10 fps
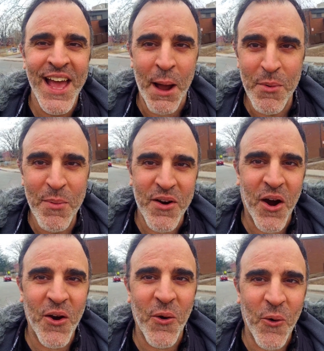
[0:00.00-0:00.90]

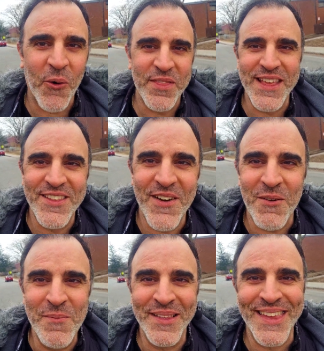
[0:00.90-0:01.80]
Abubakar or the
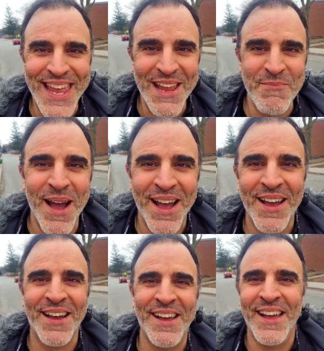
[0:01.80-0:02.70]
development team
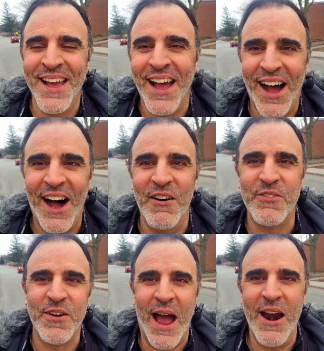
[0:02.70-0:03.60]

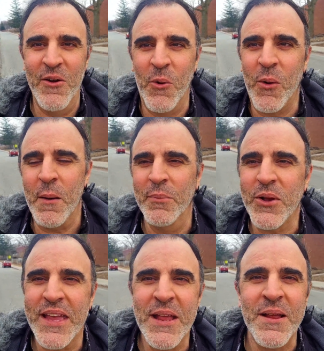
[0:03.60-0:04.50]
of, I don't know where I'm
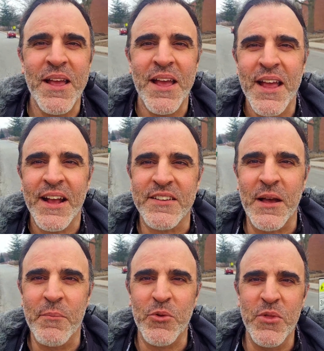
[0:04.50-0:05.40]
looking, because
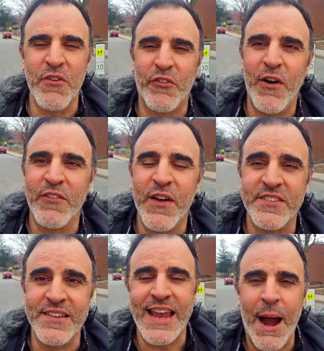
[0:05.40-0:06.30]
I'm doing the
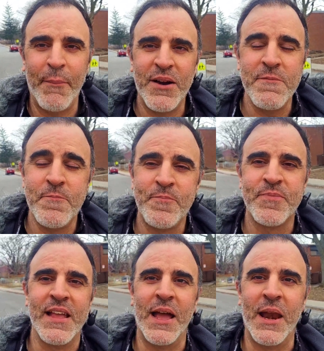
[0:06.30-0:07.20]
front-facing camera
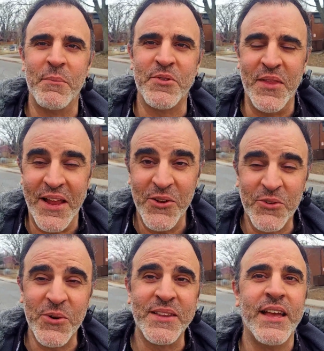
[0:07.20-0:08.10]
and I'm still not used
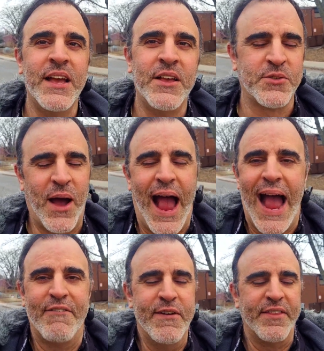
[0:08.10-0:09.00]
to it. So I
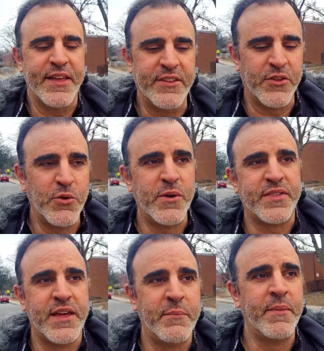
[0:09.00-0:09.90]
have nothing to do with
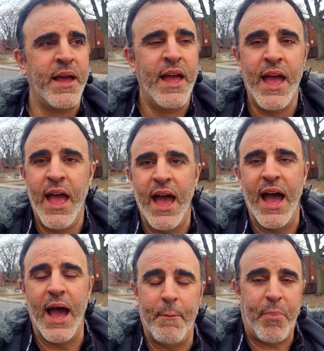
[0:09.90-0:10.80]
him
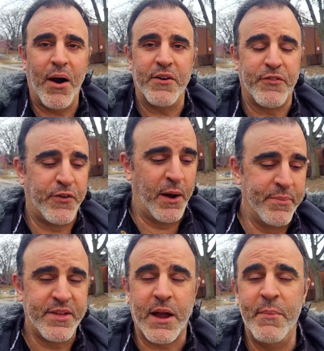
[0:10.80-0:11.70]
apart from
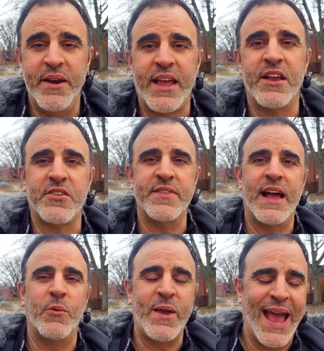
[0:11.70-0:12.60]
the communication
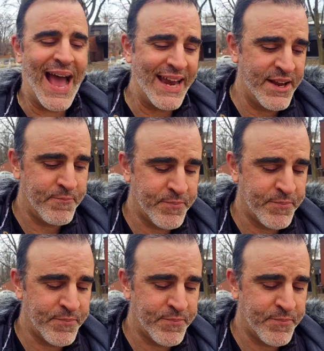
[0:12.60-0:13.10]
that we had.